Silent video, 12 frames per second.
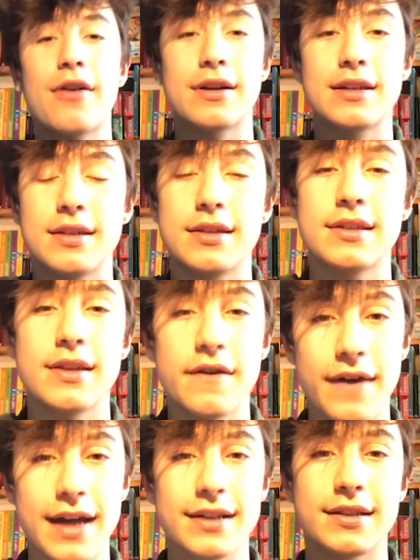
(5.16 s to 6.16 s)
it has
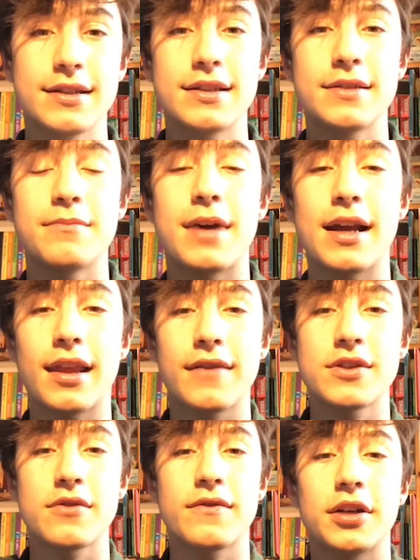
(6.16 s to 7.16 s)
affected my life
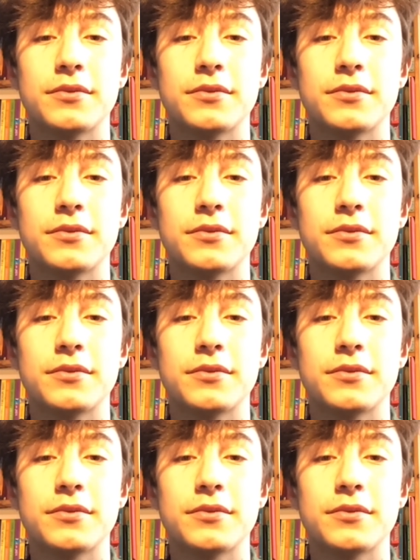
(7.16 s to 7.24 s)
so far.